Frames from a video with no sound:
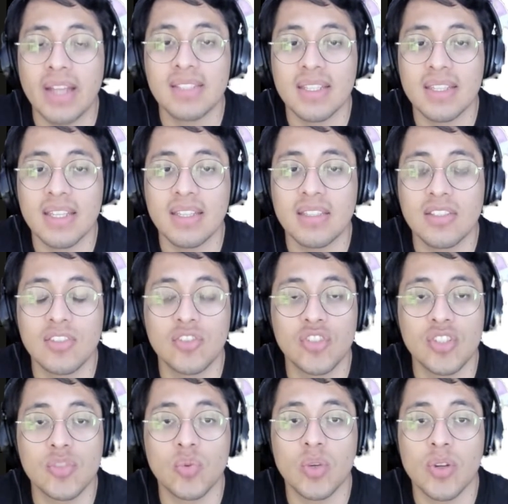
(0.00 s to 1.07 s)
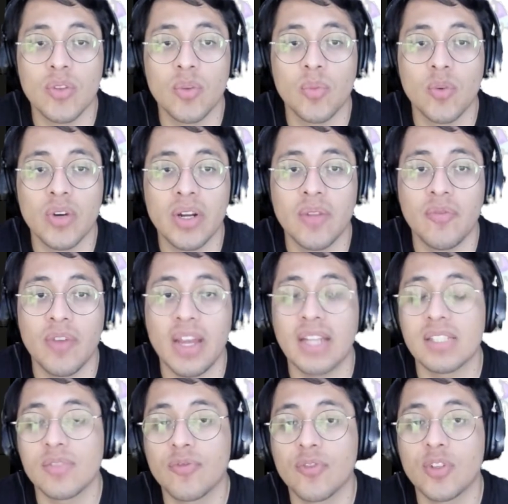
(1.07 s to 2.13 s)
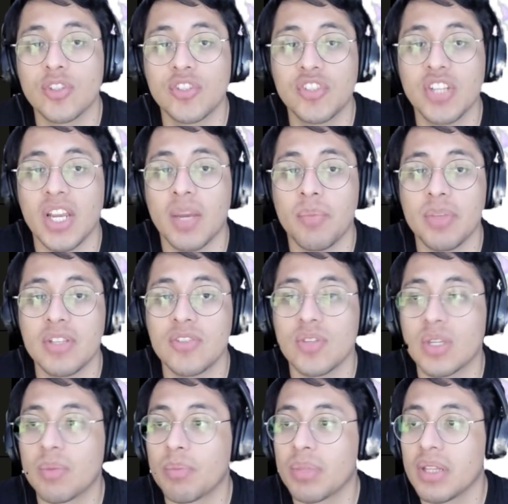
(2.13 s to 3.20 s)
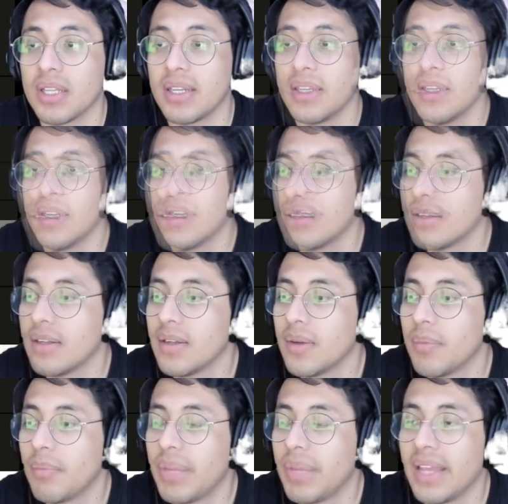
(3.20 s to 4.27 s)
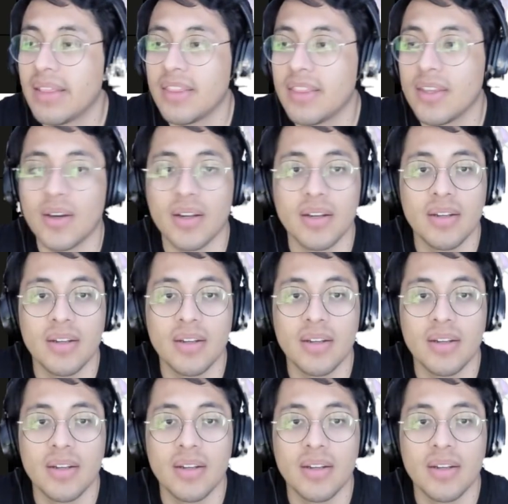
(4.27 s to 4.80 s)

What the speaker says: I think she's one of the more advanced first champions you can play. Pantheon,